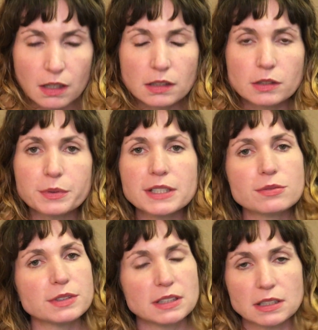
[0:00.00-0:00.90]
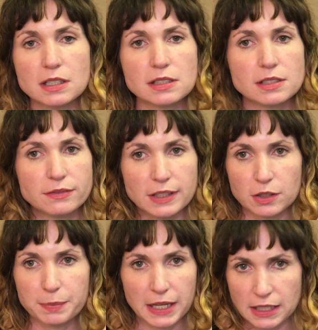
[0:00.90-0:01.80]
Luis was in
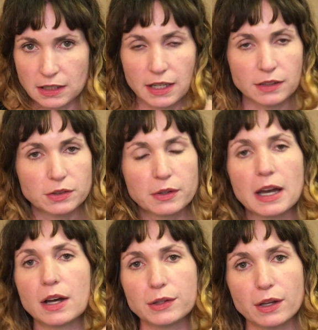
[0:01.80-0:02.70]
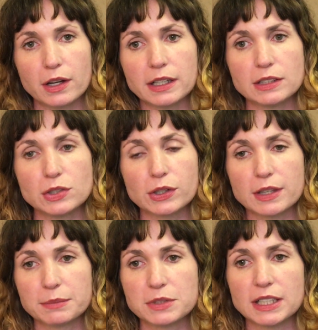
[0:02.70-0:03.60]
severe pain. I don't know how long it took
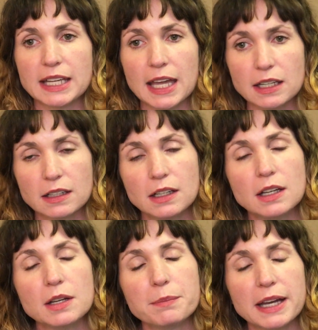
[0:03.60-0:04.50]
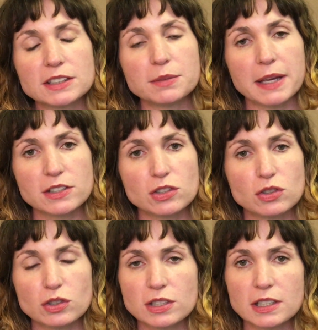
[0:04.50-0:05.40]
them to get back to
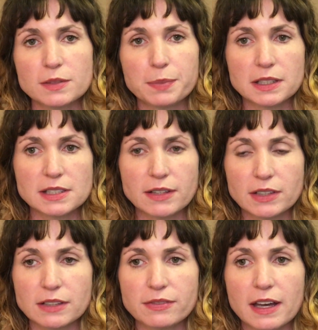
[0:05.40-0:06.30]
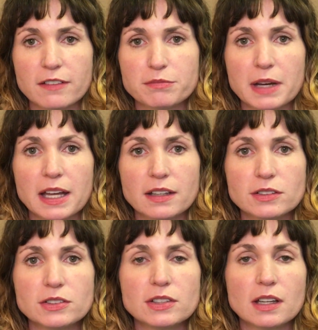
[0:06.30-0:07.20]
Massachusetts, but 75
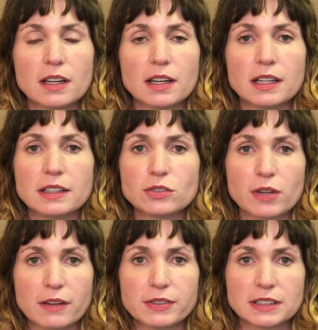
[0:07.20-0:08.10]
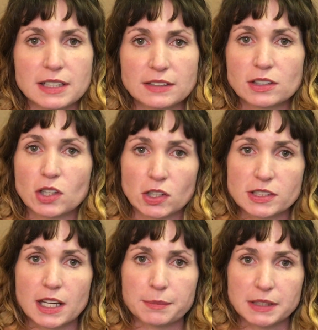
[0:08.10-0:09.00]
miles in traffic takes a long
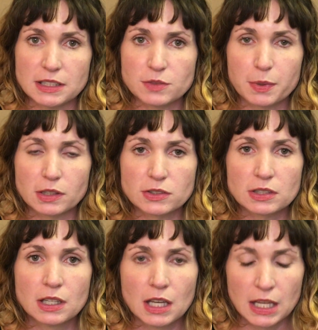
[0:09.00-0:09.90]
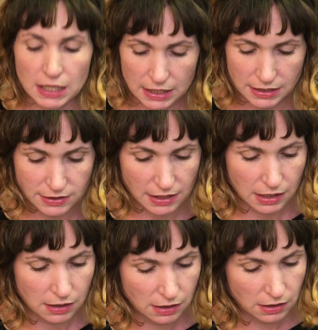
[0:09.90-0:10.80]
time in these parts. He
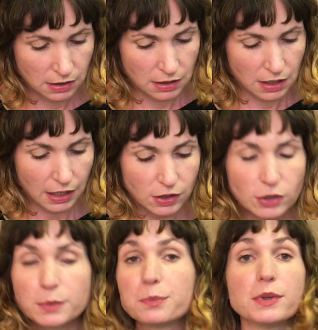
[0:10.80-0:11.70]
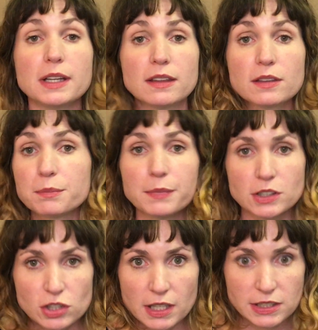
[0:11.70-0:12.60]
said, "I couldn't breathe,
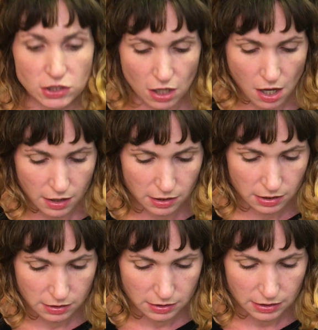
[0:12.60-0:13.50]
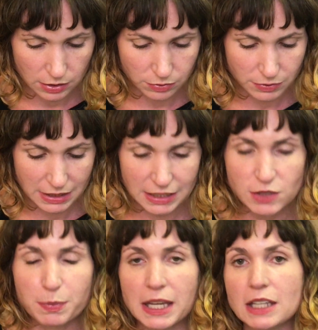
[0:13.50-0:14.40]
much less talk.
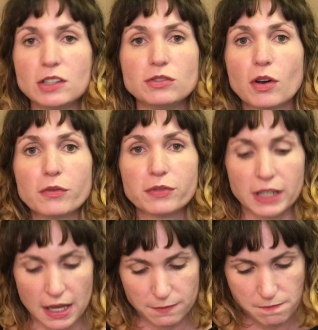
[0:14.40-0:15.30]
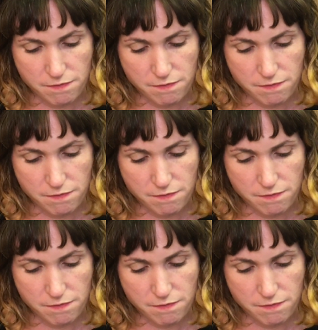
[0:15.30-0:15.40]
It's pain you don't forget."